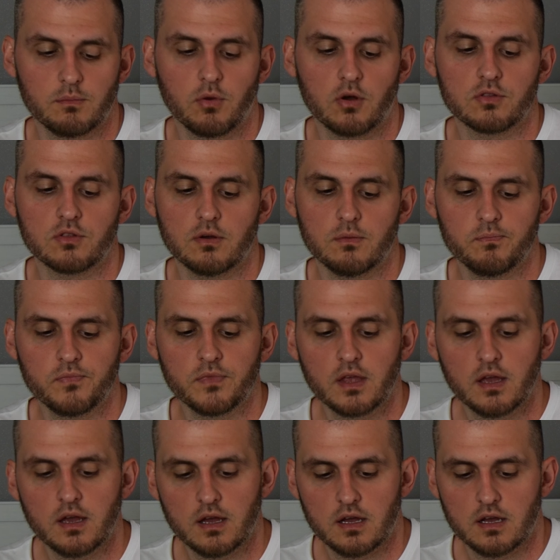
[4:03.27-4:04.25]
bottom,
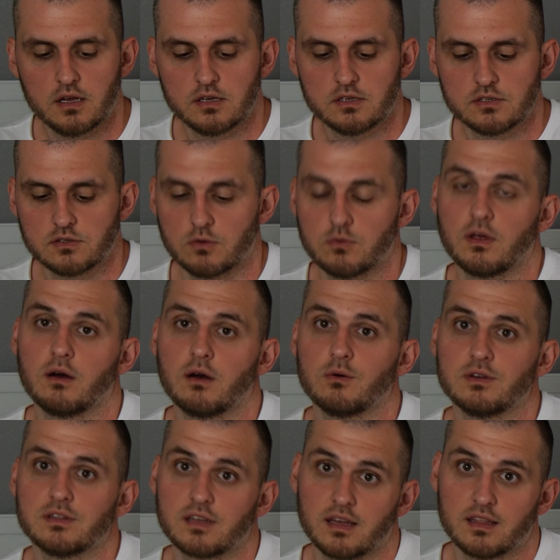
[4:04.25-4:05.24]
so now
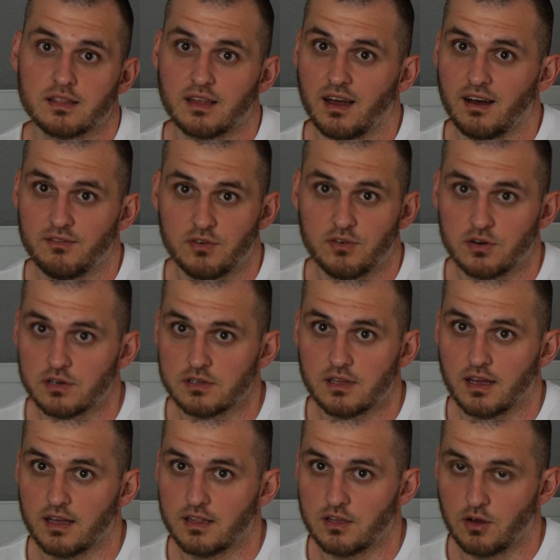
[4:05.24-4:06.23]
it can avoid
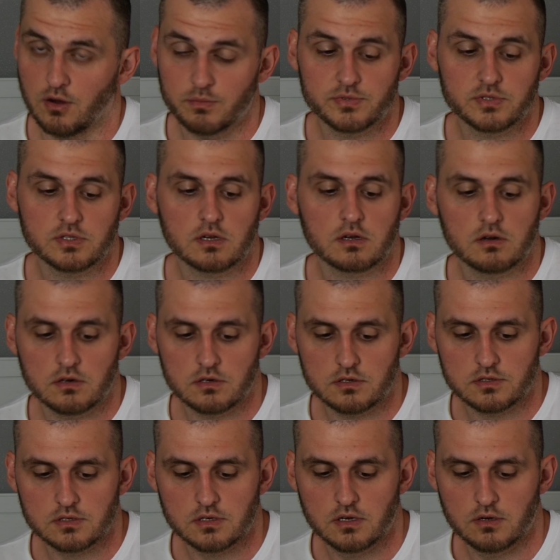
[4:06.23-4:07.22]
any
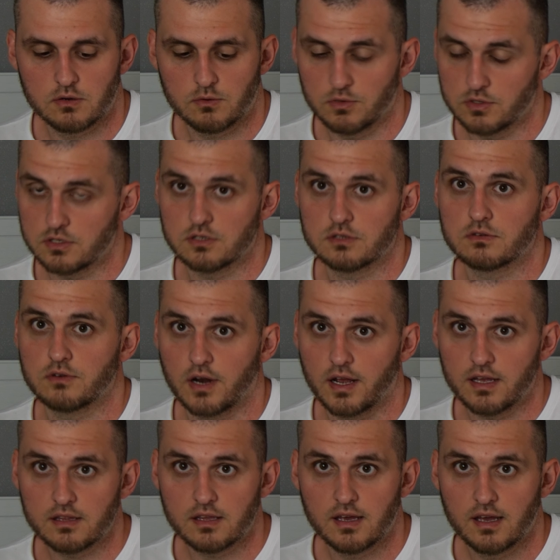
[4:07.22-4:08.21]
obstacles, which is
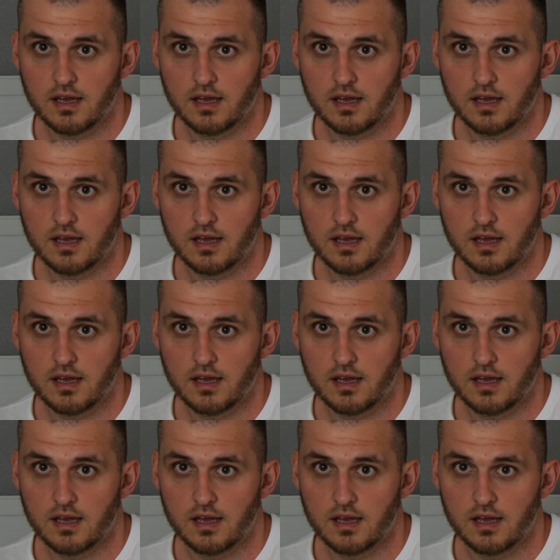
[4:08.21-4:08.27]
great.